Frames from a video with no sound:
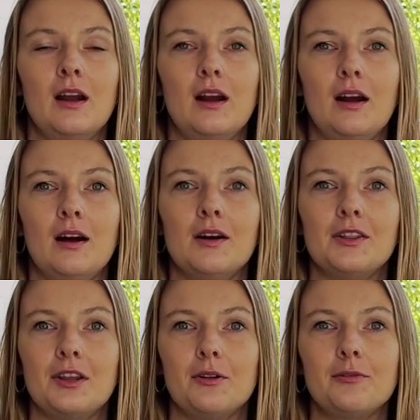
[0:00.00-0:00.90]
uh,
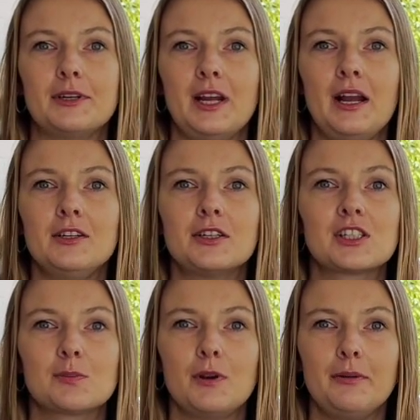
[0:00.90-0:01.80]
they already had
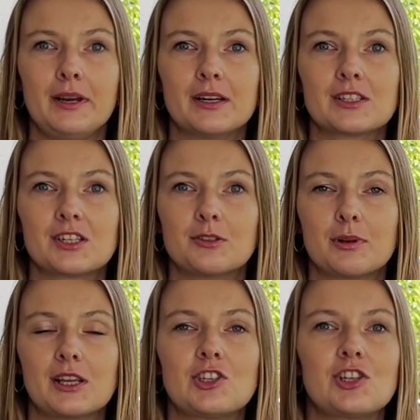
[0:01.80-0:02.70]
experience in
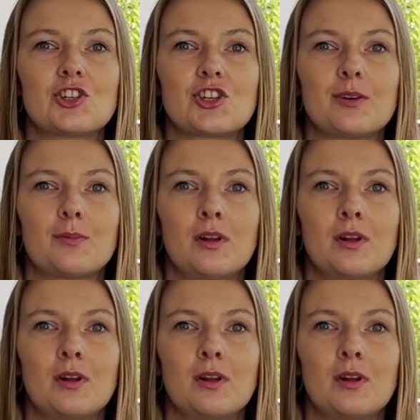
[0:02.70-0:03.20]
relationship.